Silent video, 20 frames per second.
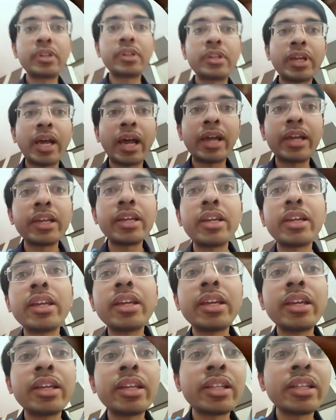tied
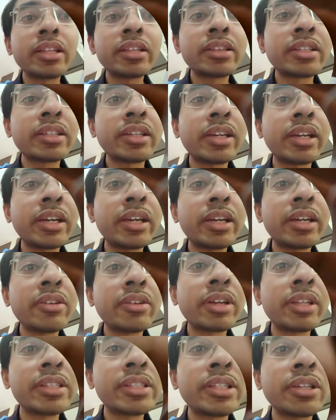a thread. You
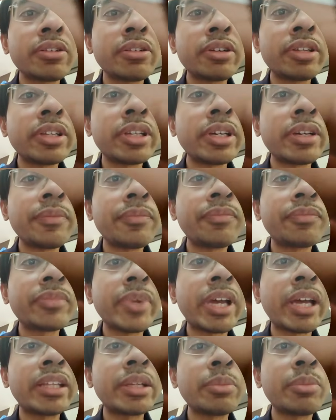can see over there
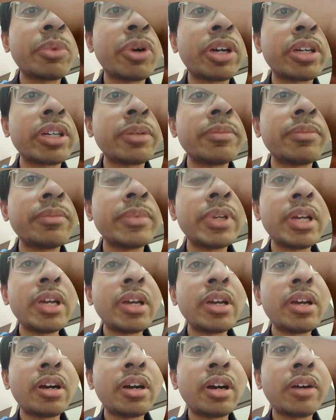at the bottom
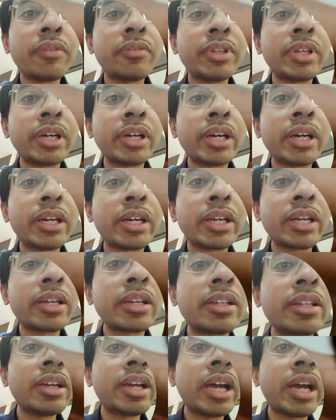of the cutting.
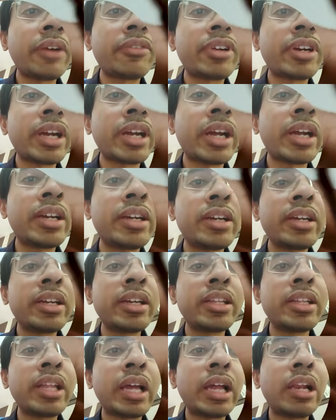I've tied
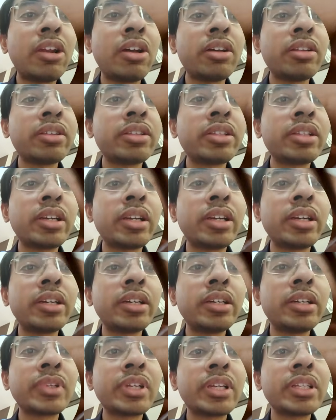a nylon
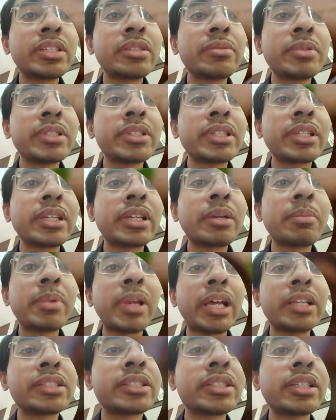thread. It's basically a
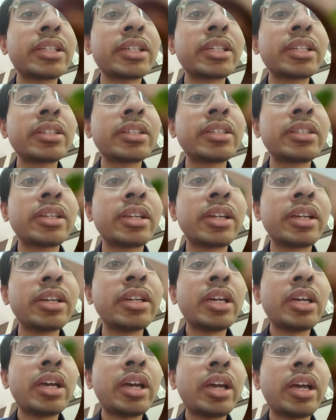plastic thread,
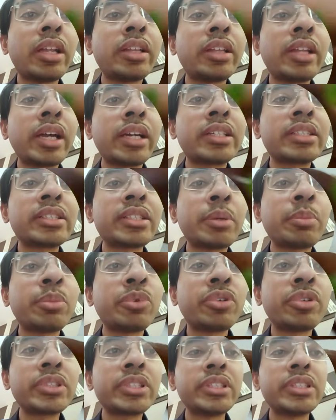and that supports